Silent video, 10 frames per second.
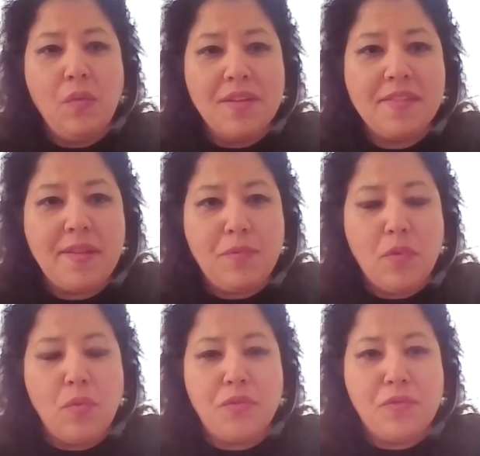step
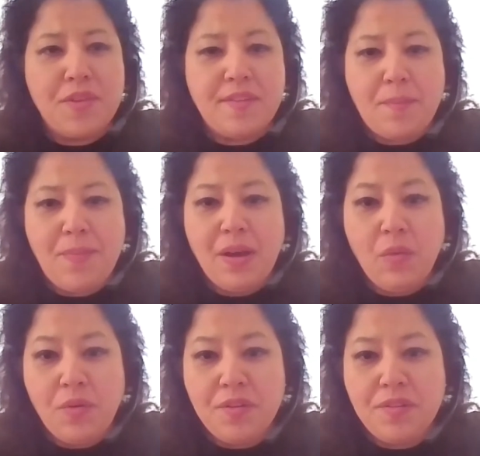forward, 3 steps
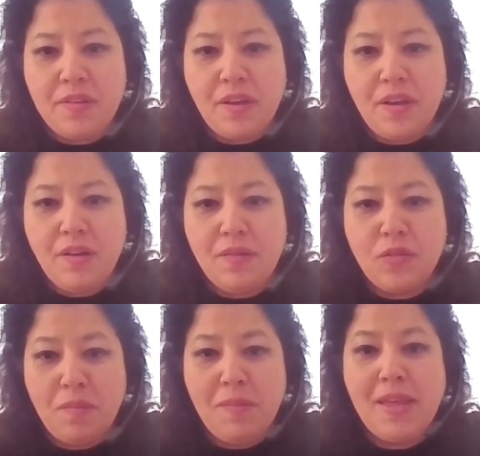backwards.
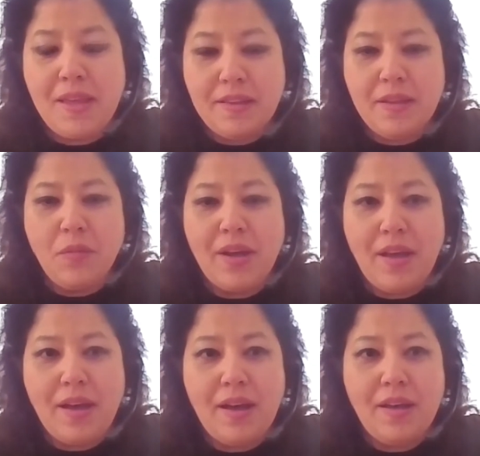To me, anyway,
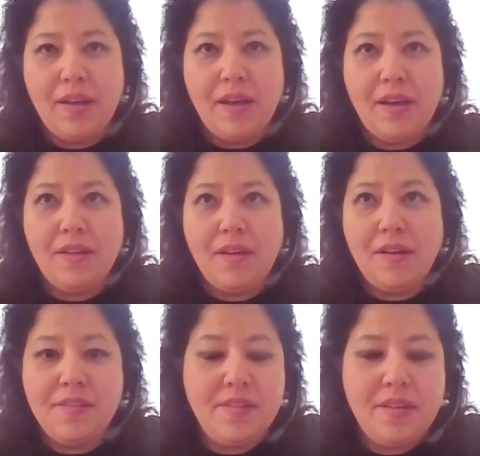
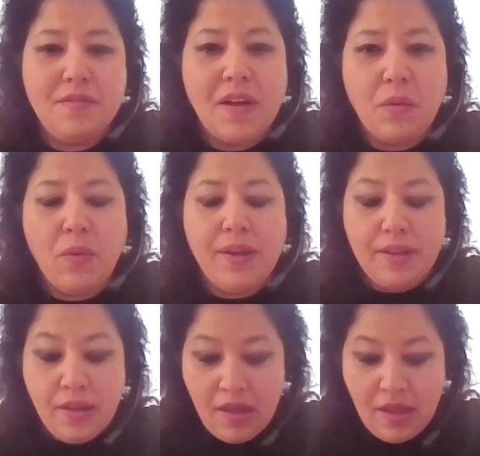I see it that way.
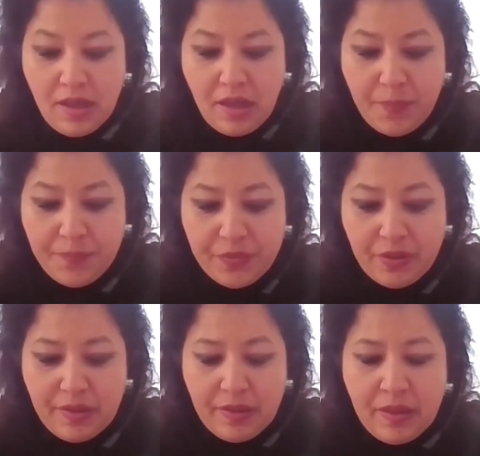
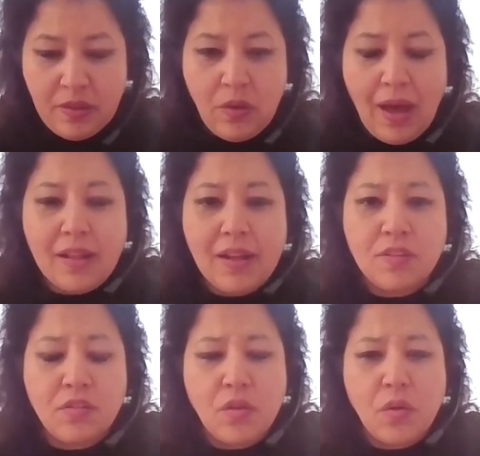I'd like
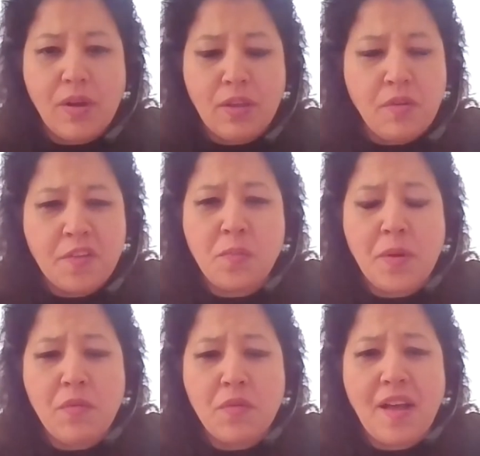to know what your
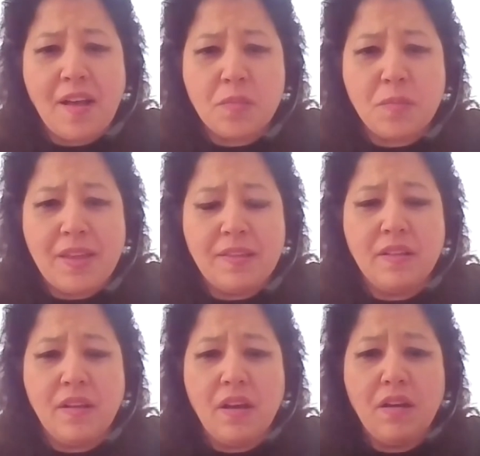experience has
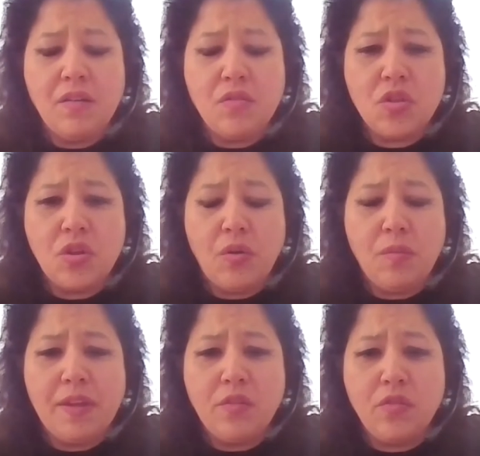been, Joe,
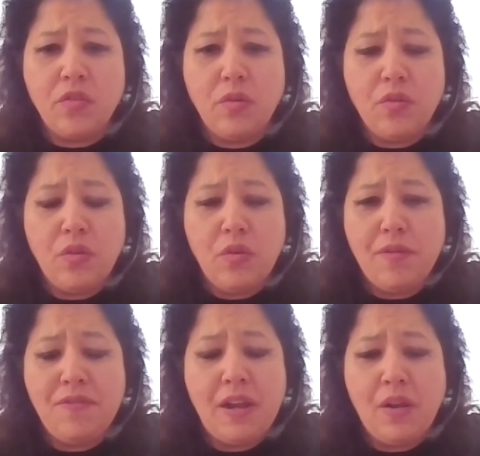because you're a
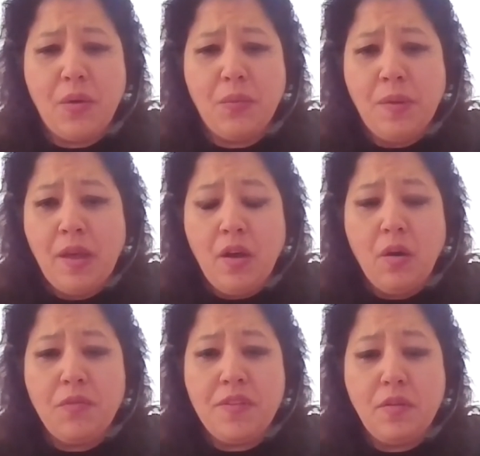fellow.
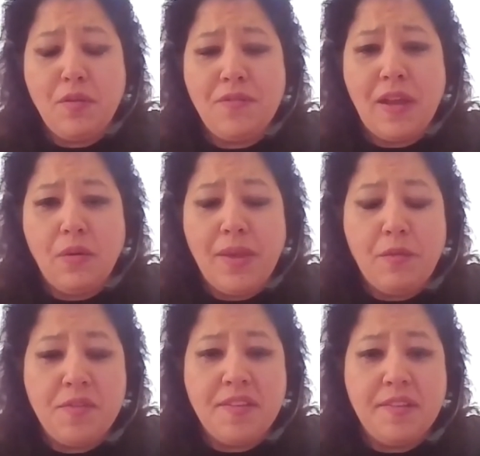Obviously, you're a fellow
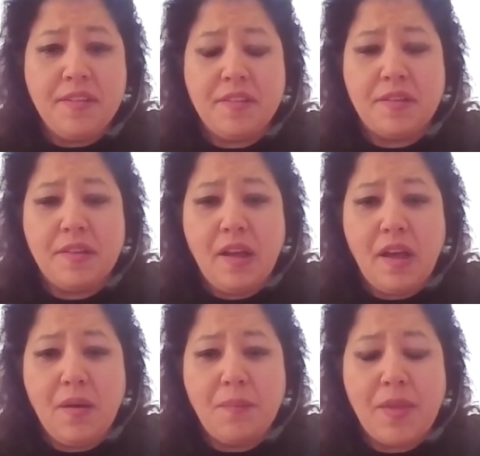EU citizen,
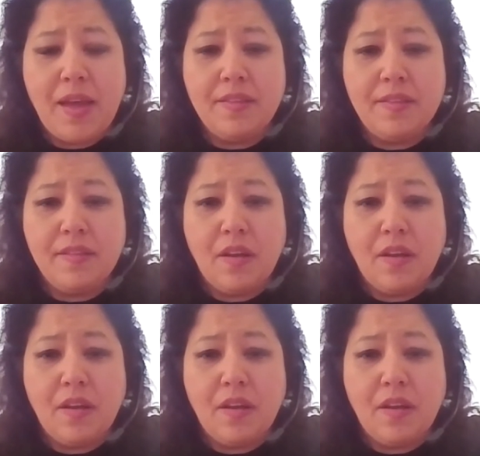and